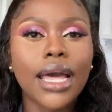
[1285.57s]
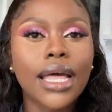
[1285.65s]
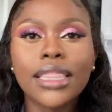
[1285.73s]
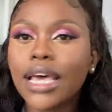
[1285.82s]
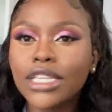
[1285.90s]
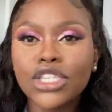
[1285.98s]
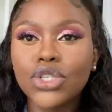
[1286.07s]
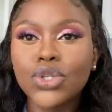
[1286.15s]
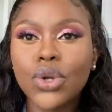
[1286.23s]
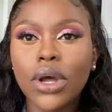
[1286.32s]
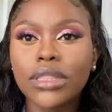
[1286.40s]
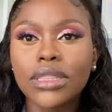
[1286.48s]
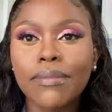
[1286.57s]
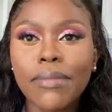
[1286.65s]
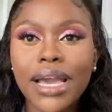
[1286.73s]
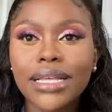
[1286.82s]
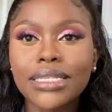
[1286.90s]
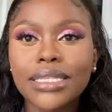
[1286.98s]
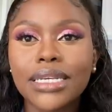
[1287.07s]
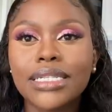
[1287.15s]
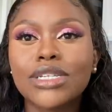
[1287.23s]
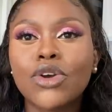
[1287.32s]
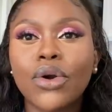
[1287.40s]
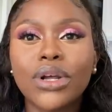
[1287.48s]
that's not the
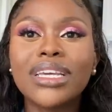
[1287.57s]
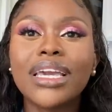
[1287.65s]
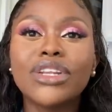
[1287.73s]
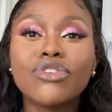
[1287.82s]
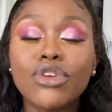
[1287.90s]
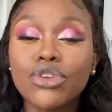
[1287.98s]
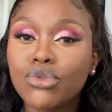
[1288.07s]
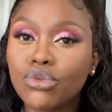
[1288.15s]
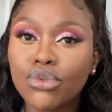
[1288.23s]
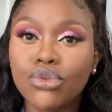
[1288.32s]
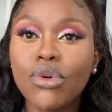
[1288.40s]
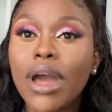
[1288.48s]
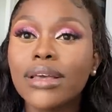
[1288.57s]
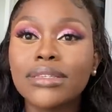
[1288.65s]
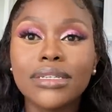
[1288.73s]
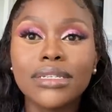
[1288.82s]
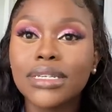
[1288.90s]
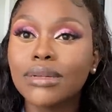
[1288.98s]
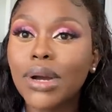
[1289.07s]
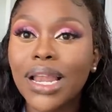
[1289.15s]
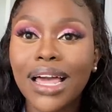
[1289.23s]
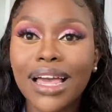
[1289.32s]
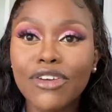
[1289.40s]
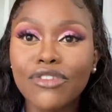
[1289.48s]
mindset god can renew you as he did my
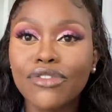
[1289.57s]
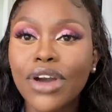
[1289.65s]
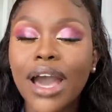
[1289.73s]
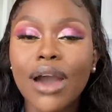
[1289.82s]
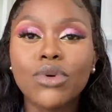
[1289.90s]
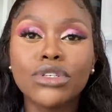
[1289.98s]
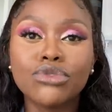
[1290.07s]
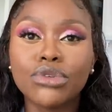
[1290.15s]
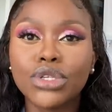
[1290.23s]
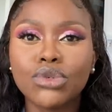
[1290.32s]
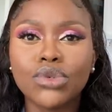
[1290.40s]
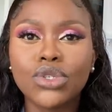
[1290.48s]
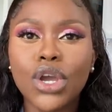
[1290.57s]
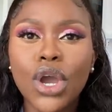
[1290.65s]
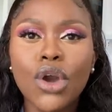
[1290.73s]
life i was renewed